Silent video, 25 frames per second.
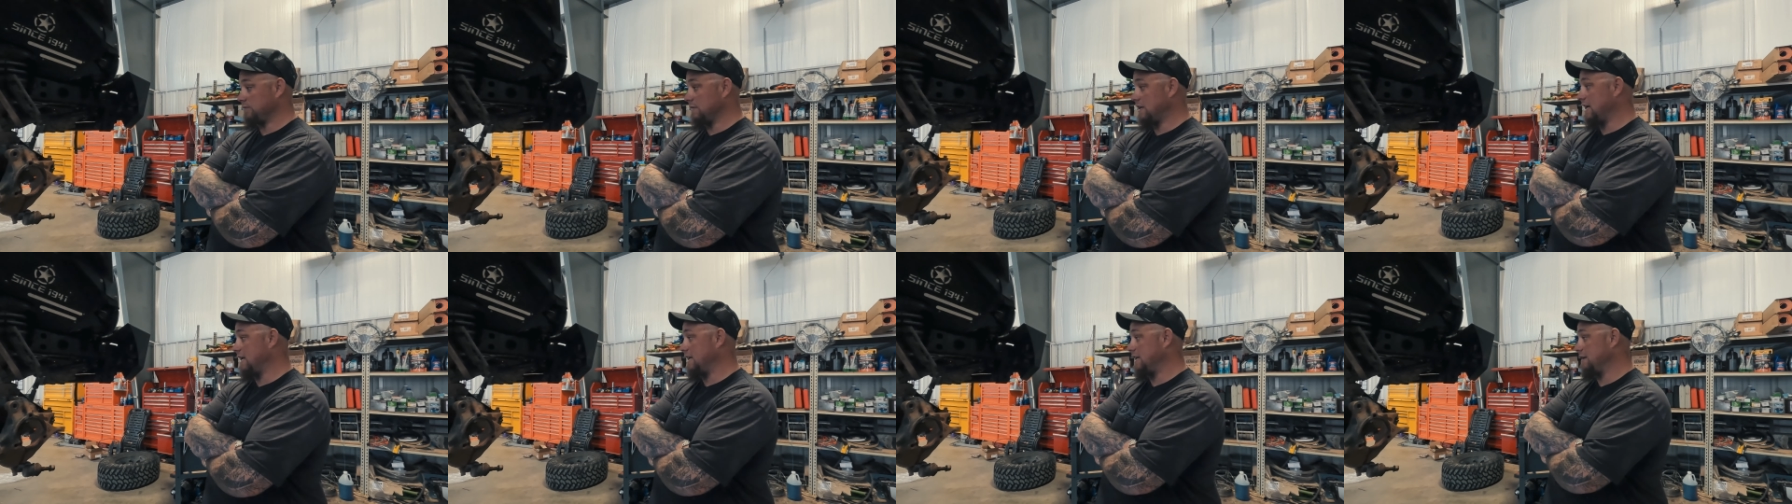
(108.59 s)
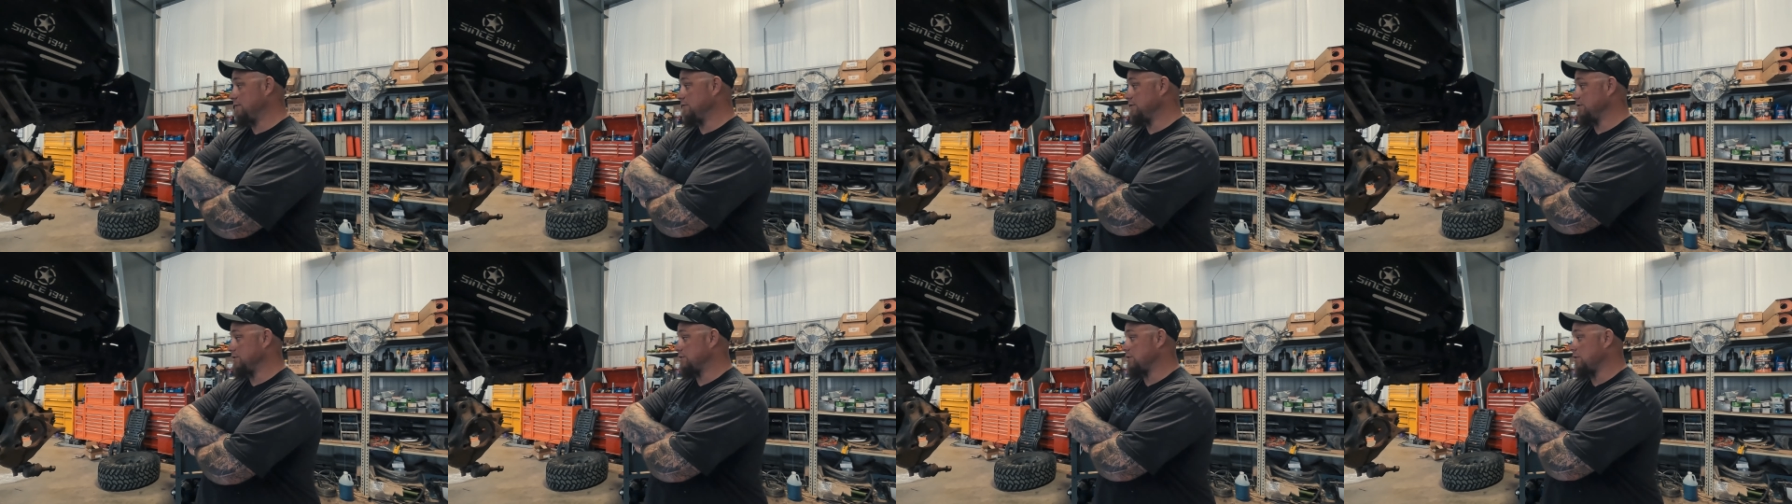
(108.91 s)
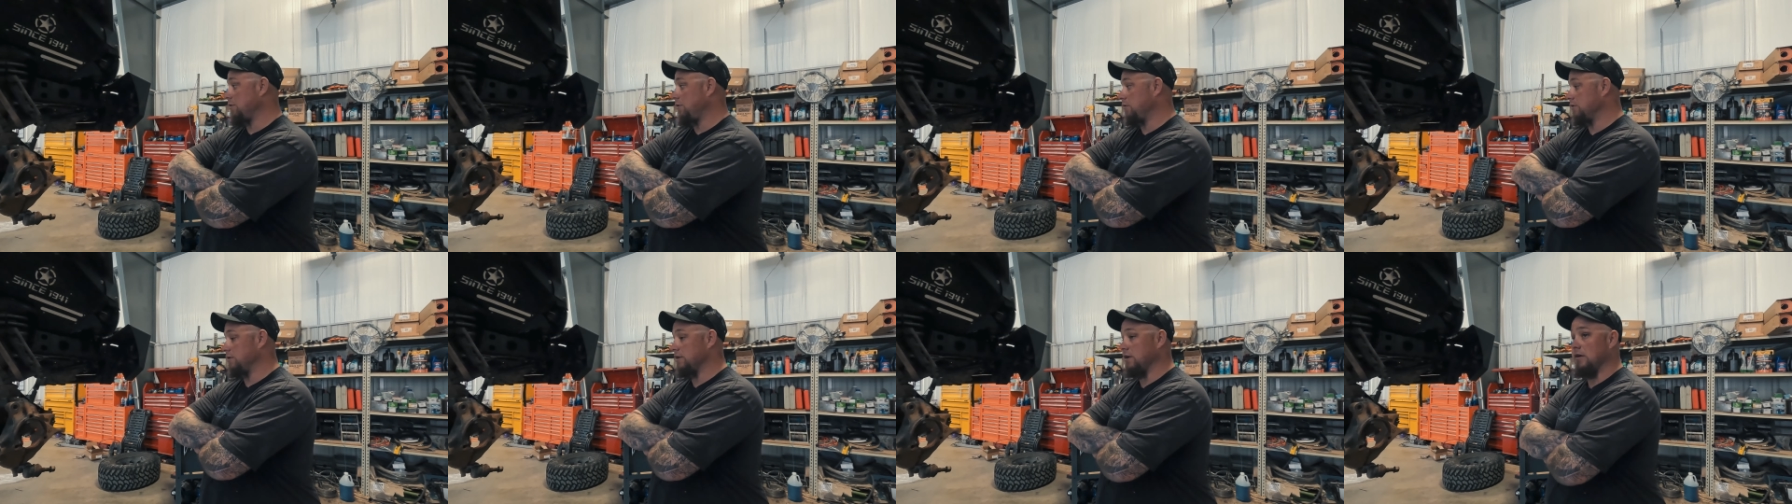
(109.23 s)
Eddie will just
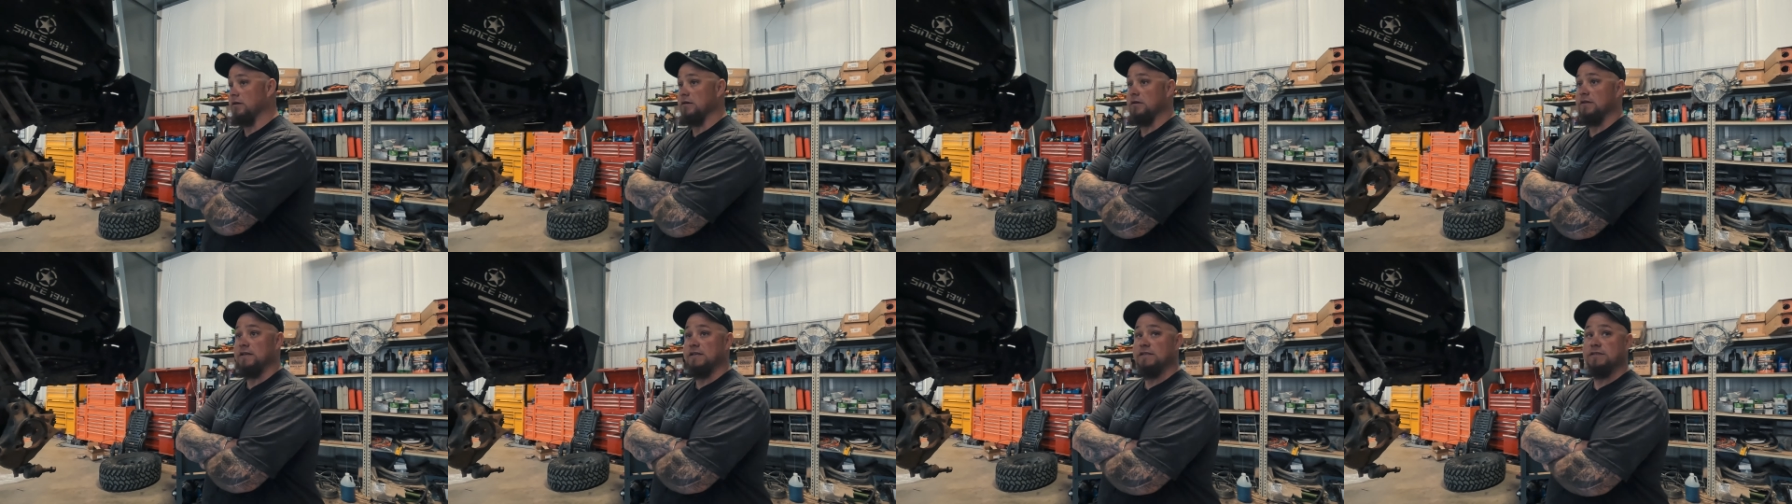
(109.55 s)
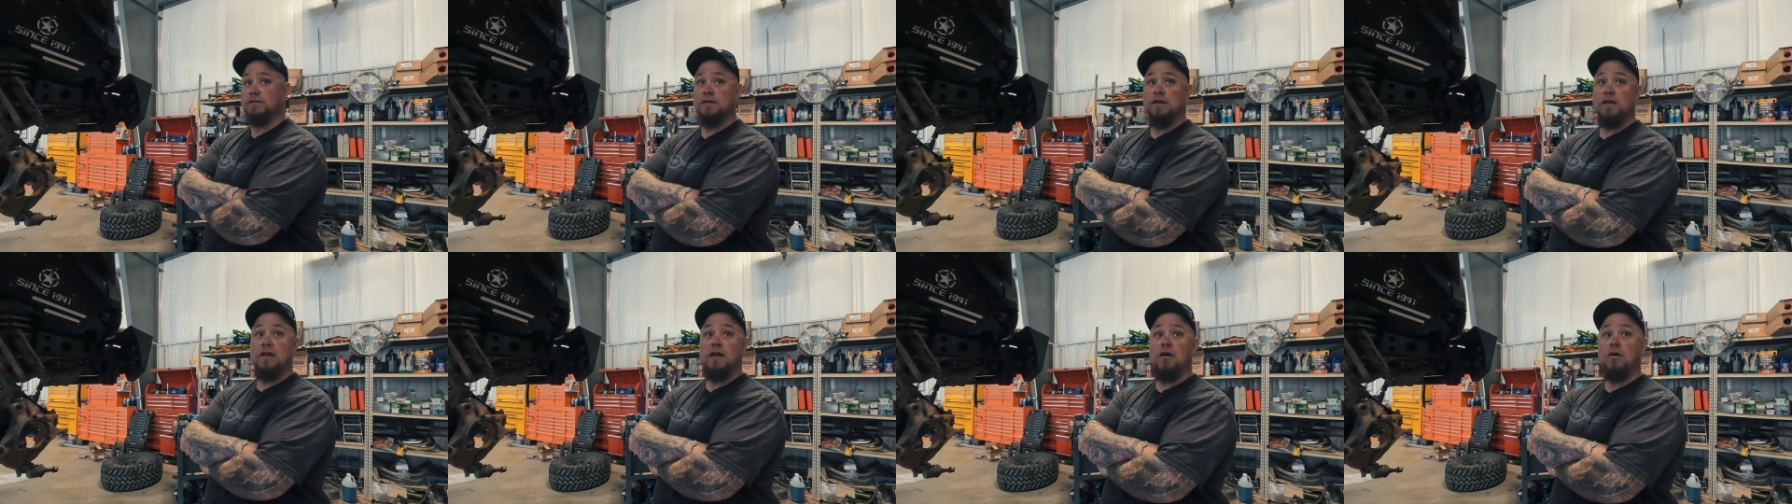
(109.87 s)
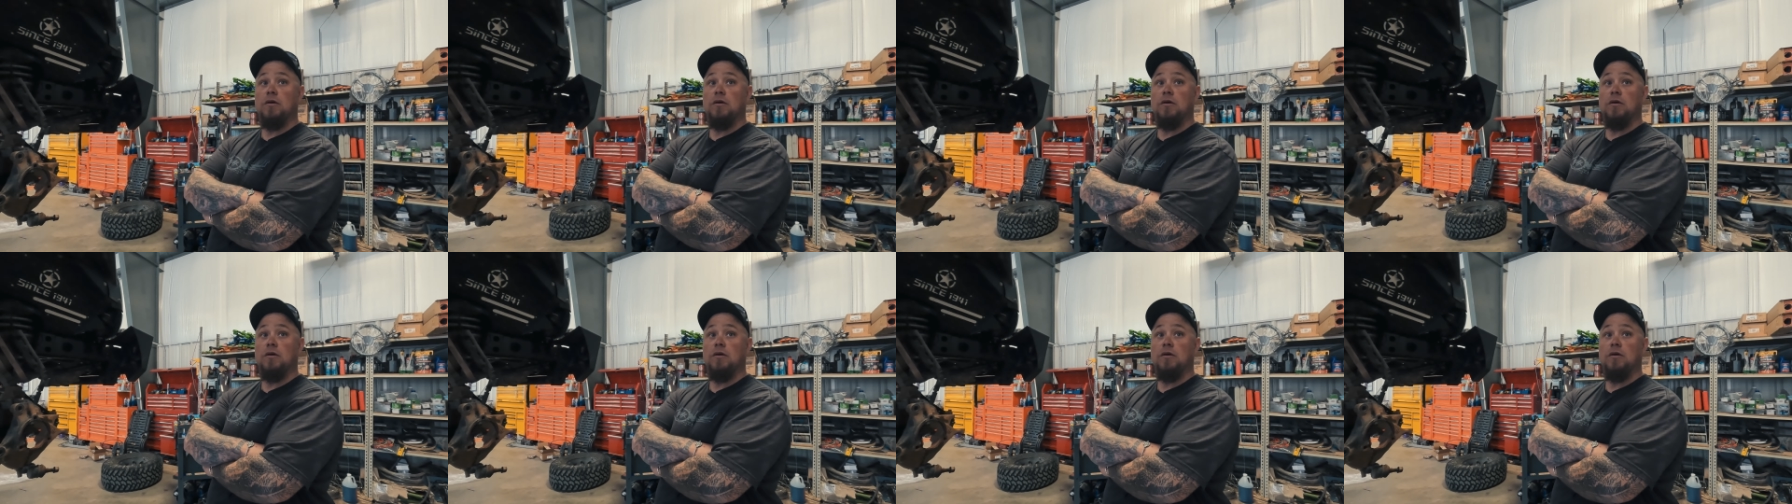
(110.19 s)
hold on to these